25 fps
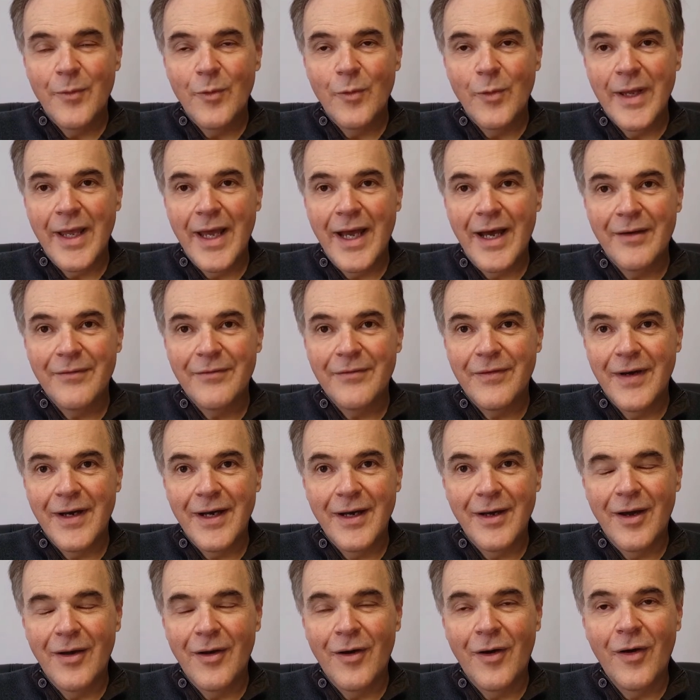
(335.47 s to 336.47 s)
We have
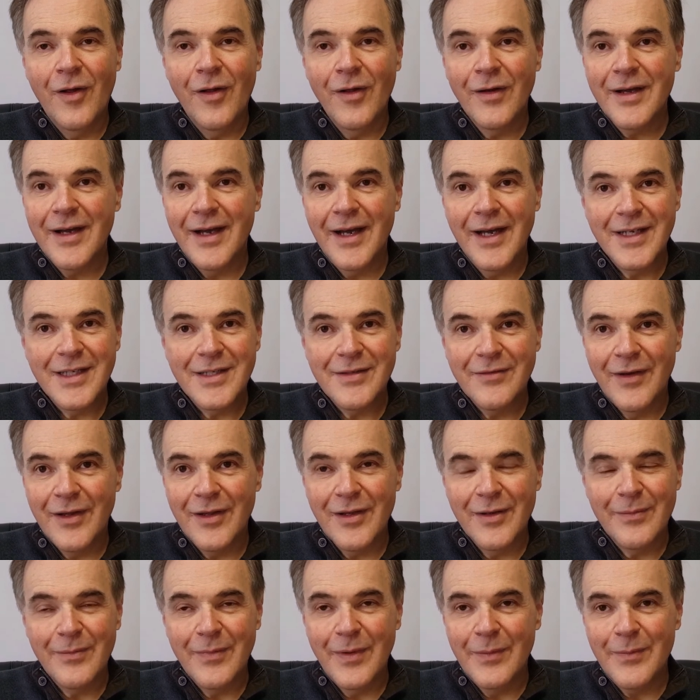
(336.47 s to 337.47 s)
all kinds of
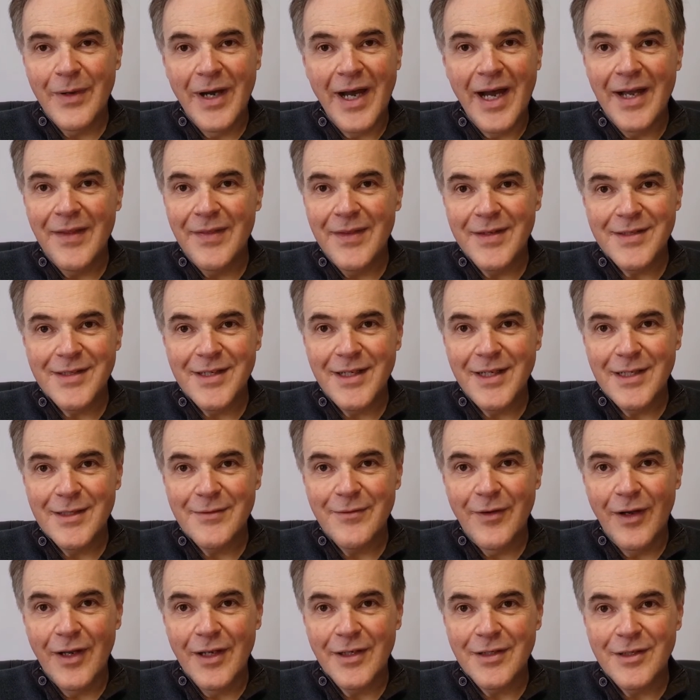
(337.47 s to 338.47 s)
other behind-the-scenes
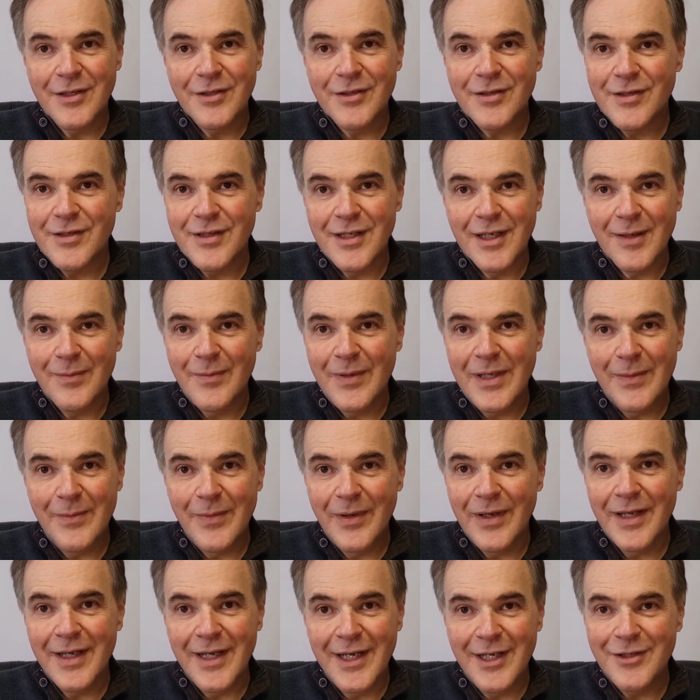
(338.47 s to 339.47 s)
volunteer stick
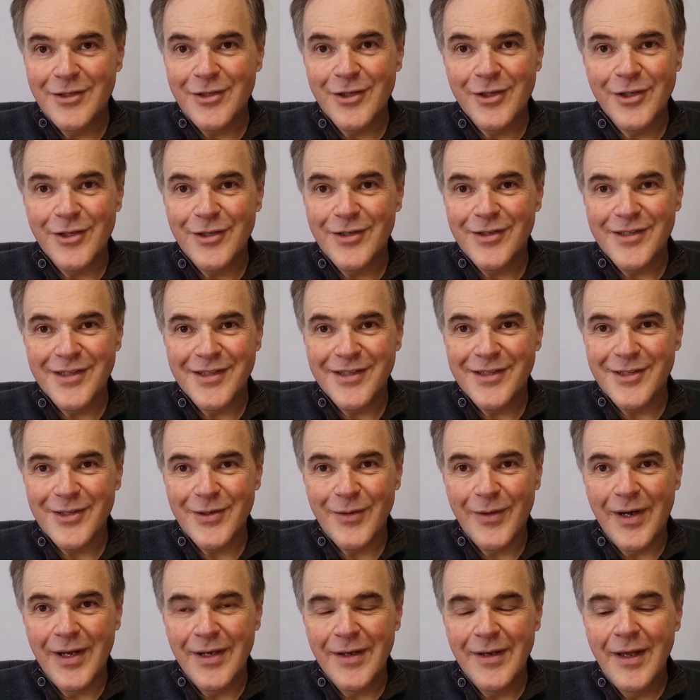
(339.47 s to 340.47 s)
people and interns and so
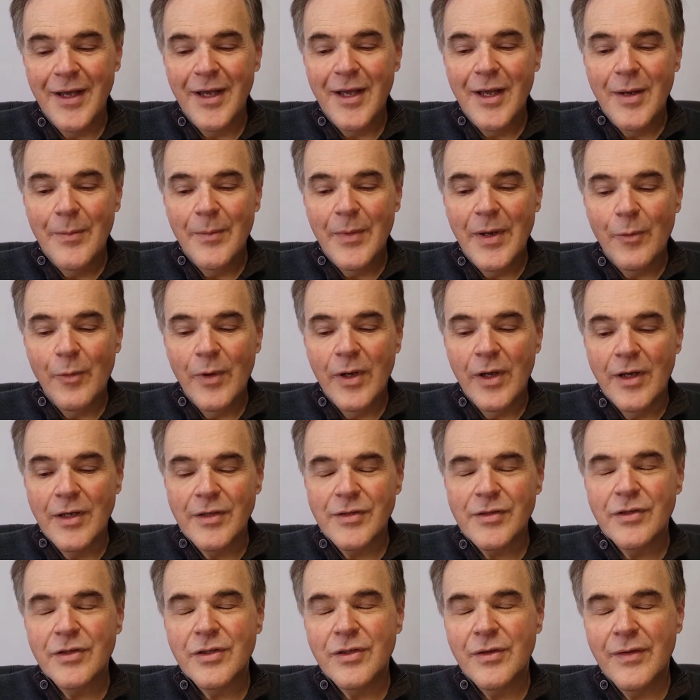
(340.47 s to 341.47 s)
on. But we
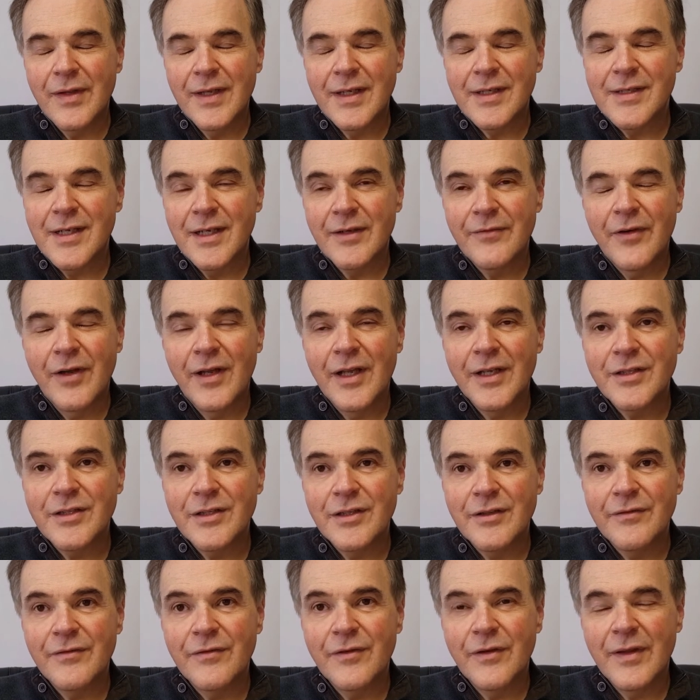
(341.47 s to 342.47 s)
also do things like
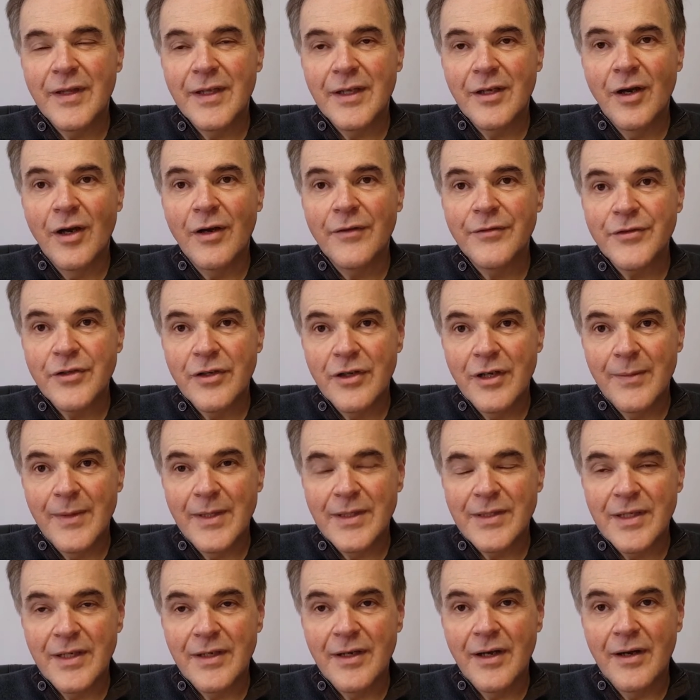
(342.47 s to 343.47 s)
volunteer for the golf
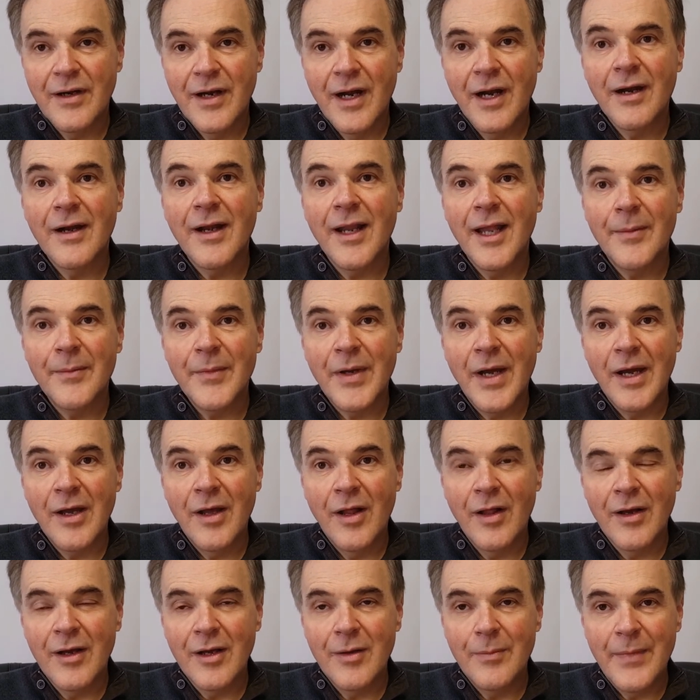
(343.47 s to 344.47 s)
tournament, and our alumni
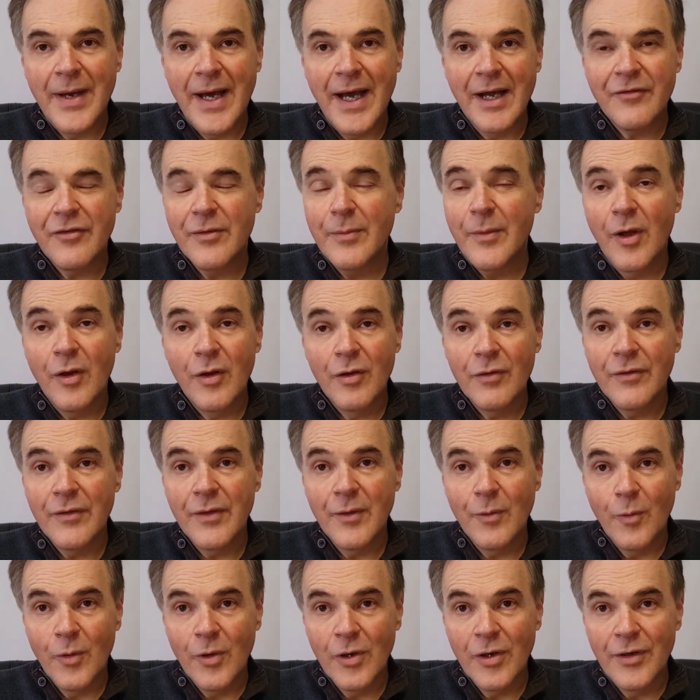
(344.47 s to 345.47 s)
all come back from all over
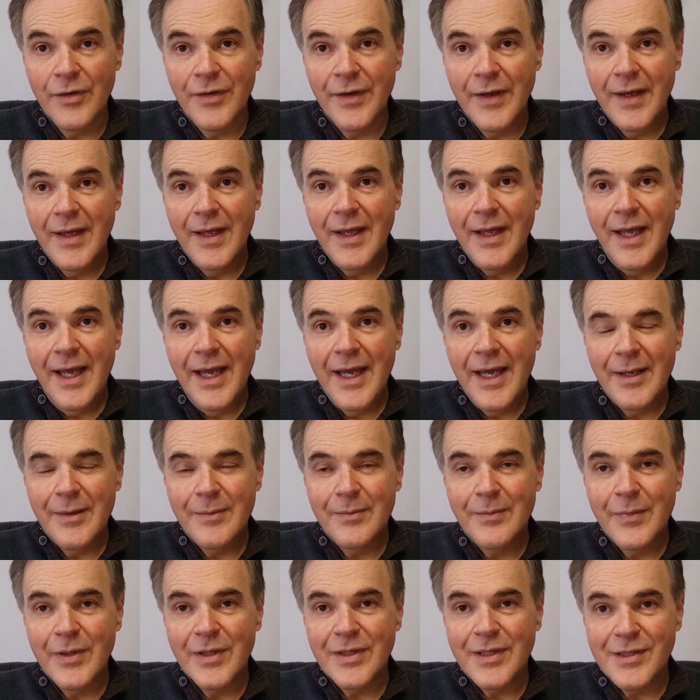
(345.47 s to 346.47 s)
the world
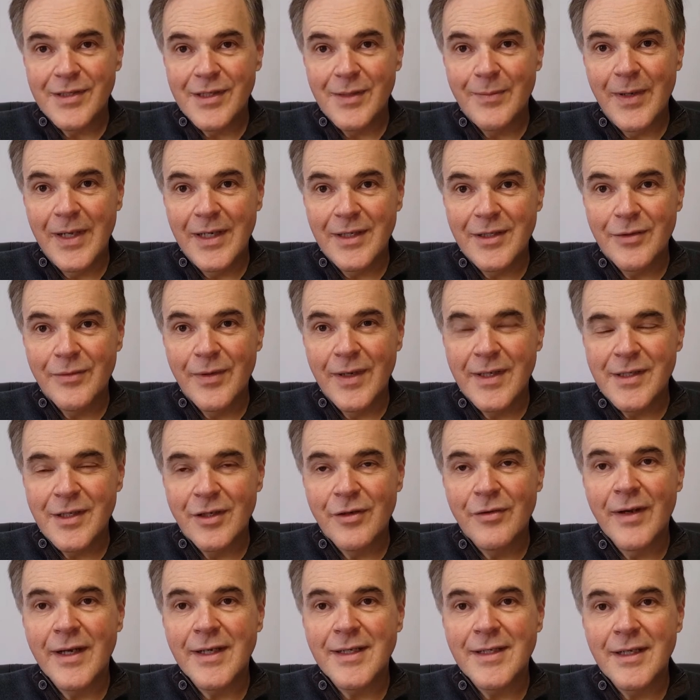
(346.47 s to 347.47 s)
and participate to raise a
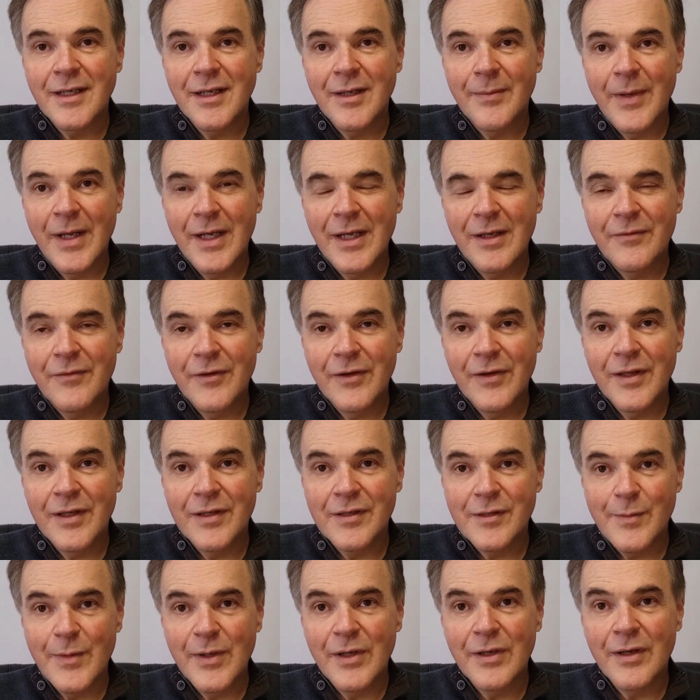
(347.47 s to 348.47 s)
great deal of money for the
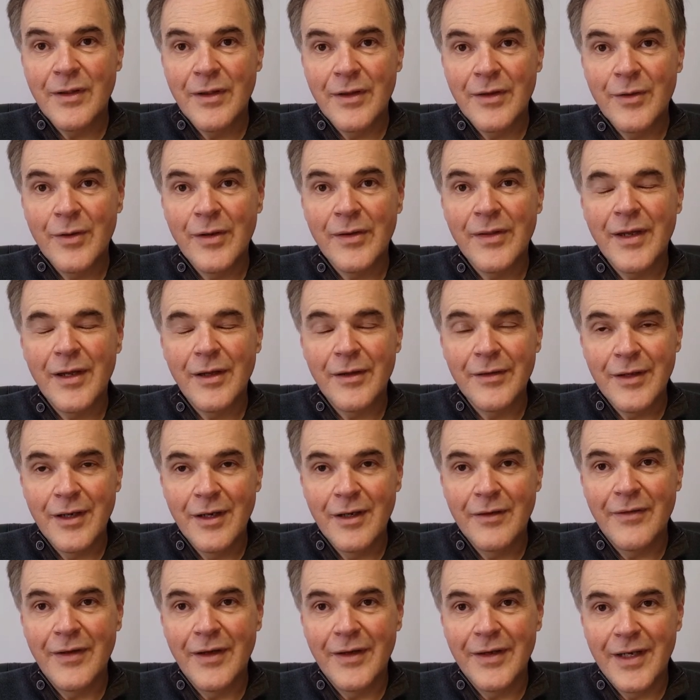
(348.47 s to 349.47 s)
Spirit of the North
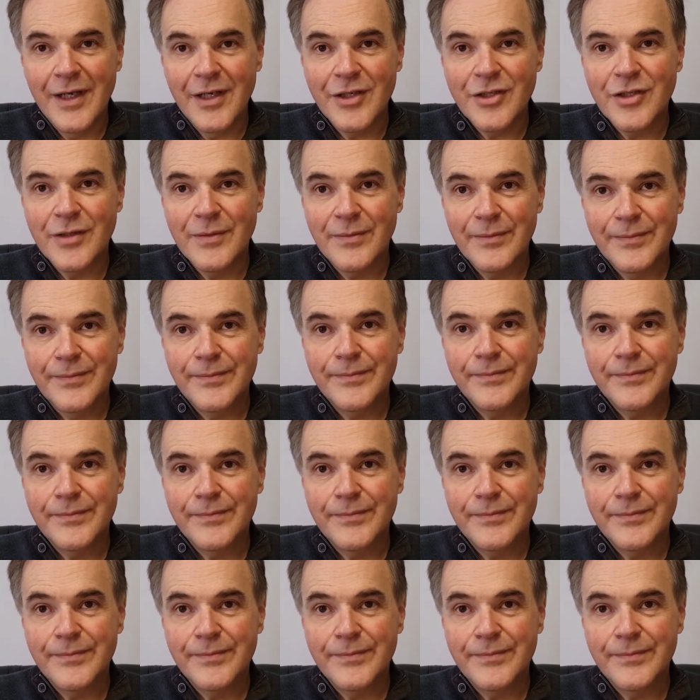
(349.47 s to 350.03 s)
Healthcare Foundation.